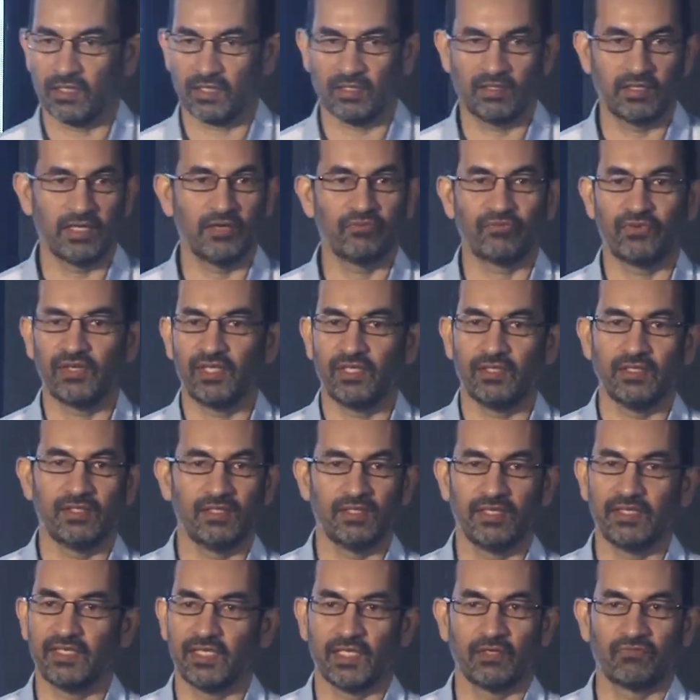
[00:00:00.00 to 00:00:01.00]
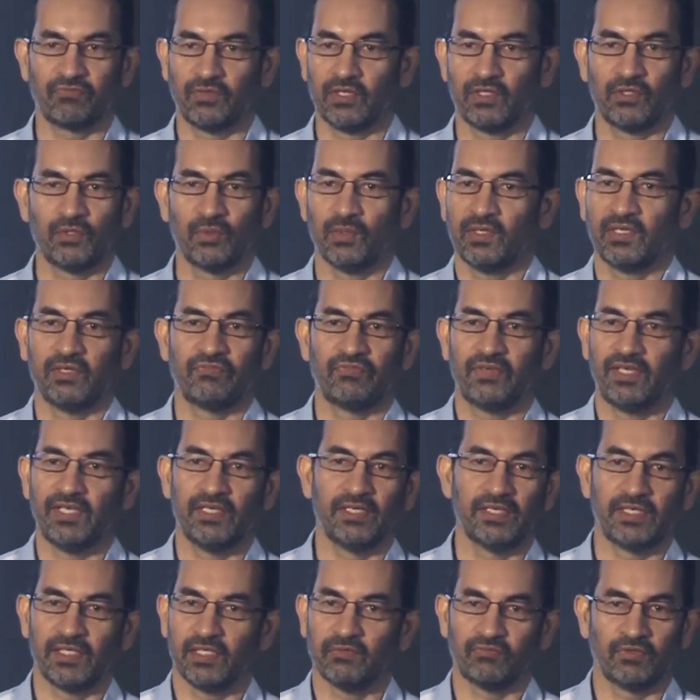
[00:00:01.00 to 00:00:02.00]
A Nifty ETF will do, a
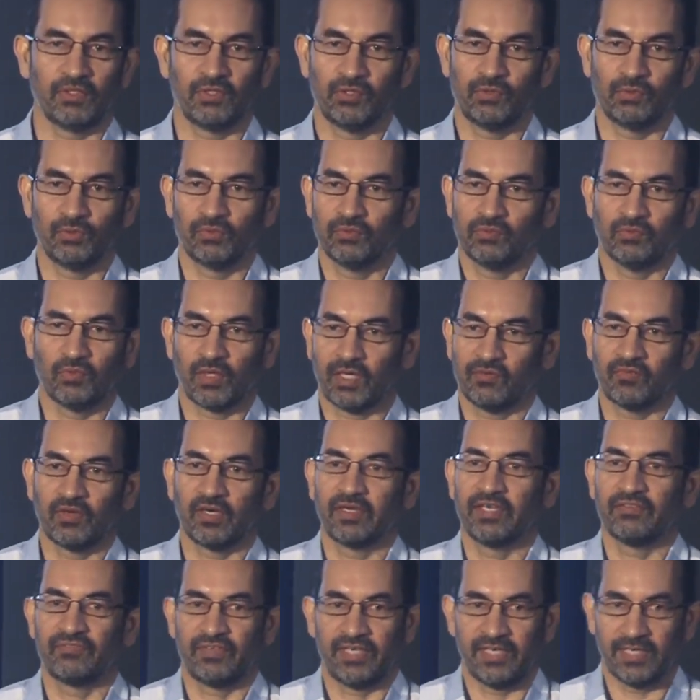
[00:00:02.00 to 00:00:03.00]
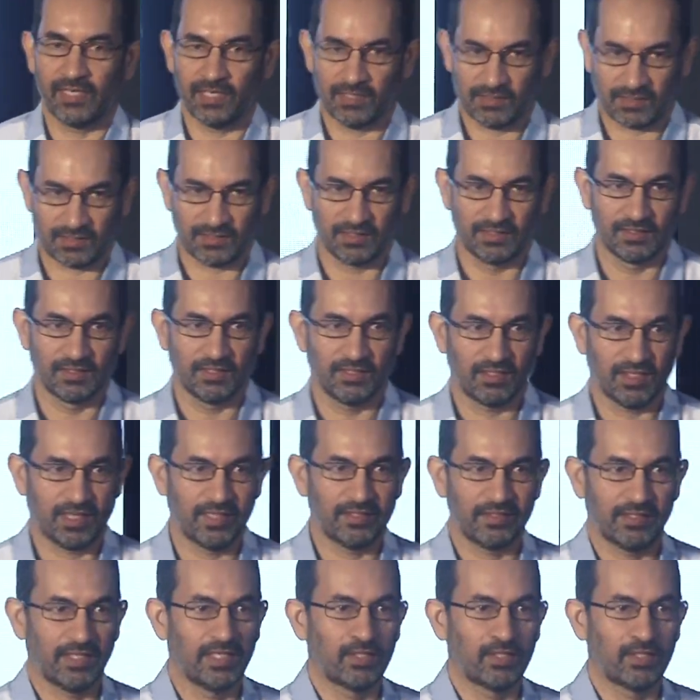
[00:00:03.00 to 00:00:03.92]
Nifty ETF will do whatever Nifty does, right?